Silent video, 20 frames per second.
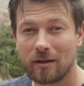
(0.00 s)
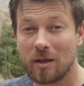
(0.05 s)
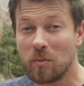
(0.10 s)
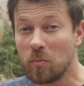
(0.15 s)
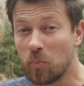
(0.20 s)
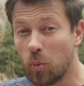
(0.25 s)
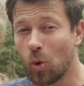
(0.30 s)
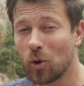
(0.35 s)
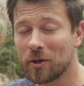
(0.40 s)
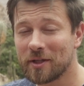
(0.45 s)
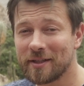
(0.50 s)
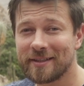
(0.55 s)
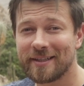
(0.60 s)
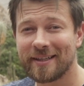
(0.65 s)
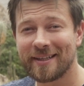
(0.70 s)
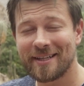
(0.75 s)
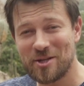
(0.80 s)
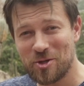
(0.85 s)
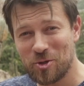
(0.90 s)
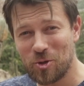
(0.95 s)
Important
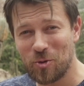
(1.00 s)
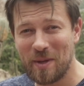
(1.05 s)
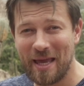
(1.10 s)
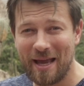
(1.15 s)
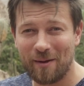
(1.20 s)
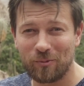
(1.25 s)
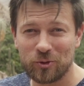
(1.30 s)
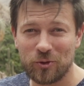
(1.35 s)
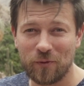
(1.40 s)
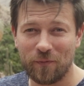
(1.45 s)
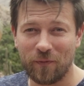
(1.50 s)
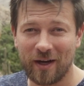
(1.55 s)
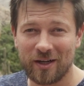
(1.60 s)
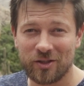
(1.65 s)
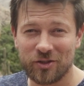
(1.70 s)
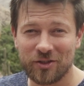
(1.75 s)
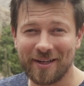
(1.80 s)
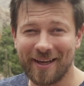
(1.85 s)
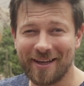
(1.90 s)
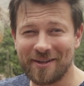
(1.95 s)
to be able to
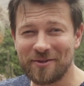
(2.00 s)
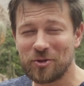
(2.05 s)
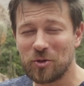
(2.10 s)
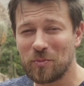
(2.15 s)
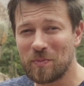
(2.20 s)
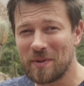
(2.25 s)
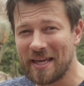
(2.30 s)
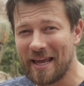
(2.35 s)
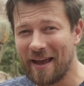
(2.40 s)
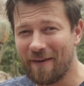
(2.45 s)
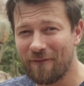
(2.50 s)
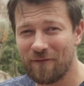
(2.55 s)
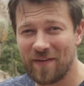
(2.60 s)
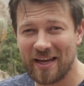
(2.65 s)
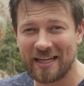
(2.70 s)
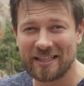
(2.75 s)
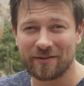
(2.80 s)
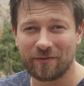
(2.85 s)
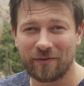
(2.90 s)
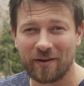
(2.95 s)
function and to be
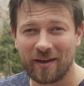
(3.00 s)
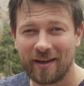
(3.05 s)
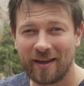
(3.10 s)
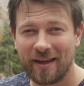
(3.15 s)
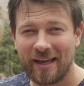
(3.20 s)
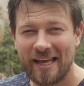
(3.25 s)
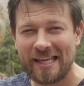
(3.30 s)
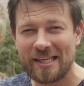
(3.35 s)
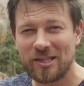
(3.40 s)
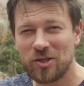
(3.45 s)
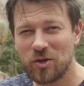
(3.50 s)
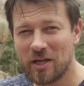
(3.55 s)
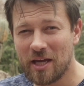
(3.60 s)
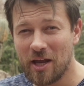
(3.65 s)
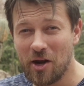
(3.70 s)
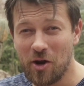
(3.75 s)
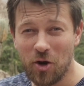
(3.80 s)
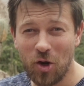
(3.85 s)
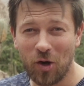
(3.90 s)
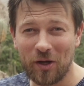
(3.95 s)
effective. You
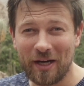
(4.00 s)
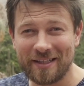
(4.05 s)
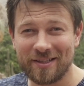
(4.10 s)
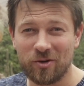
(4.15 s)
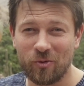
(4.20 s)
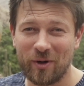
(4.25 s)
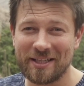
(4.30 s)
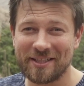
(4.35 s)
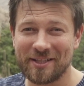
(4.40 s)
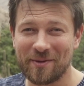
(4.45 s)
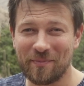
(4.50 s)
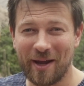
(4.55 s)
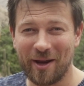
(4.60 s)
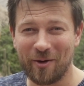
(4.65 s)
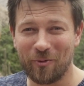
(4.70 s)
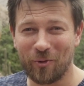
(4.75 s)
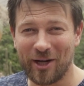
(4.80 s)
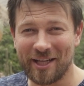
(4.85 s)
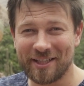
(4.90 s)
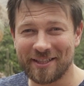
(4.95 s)
cannot underestimate
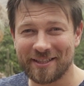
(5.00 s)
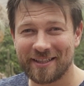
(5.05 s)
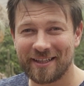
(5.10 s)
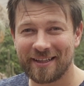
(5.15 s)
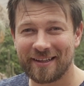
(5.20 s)
rest.